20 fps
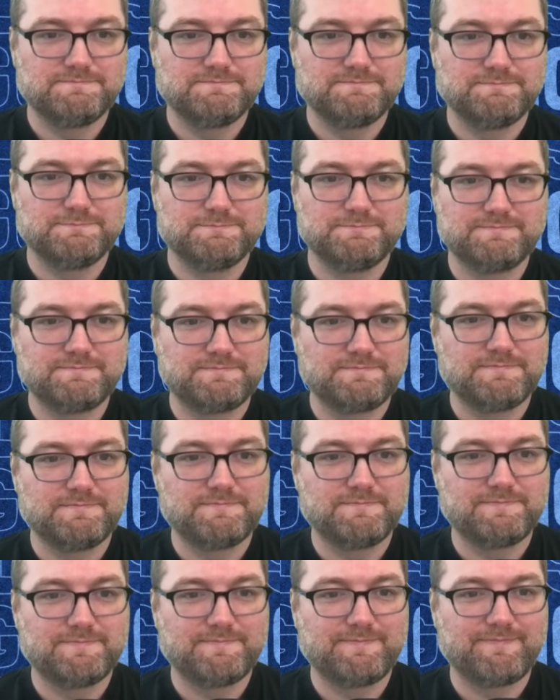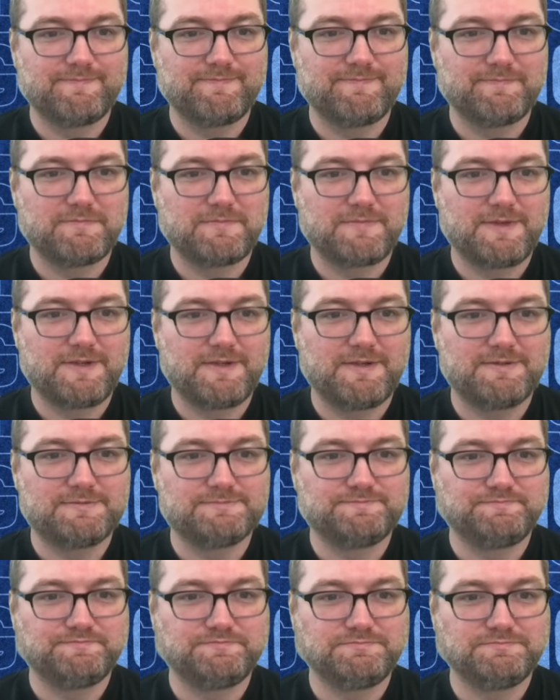
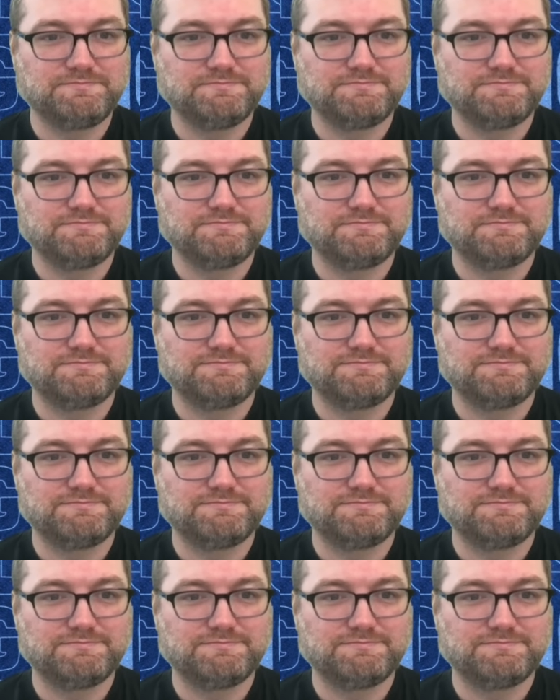No words are spoken by the person on screen.